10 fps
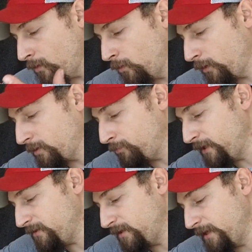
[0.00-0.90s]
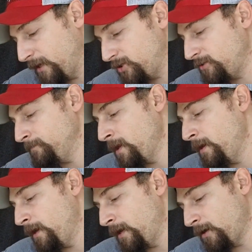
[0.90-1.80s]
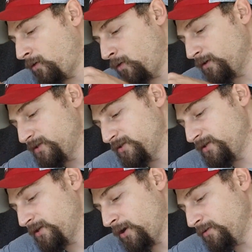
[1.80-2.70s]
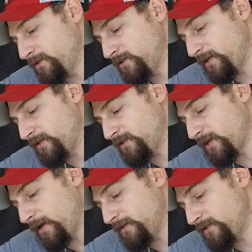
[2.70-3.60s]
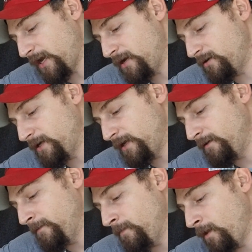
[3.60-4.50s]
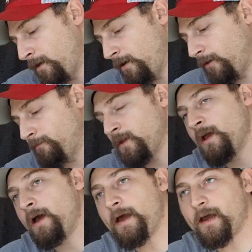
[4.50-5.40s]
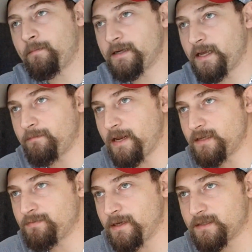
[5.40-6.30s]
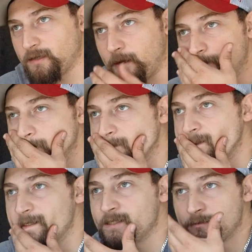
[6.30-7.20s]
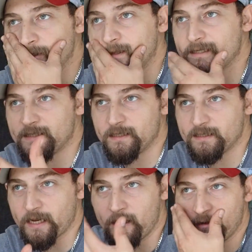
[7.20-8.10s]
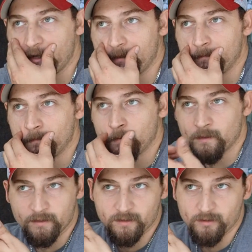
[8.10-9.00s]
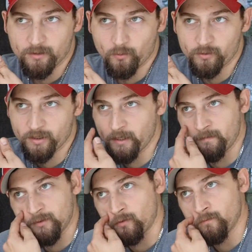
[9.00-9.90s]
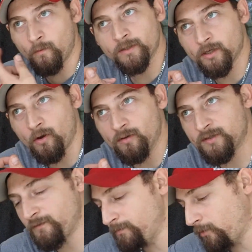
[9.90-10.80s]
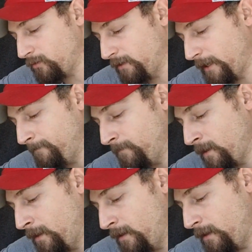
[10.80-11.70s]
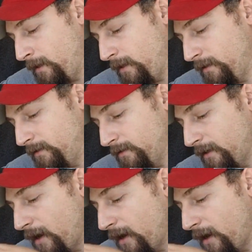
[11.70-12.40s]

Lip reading: or complete the dish. And of course, it's Saturday. Oh, I got my damn days mixed up. I just realized it's Saturday because the Georgia game's on. I'm watching college football today, and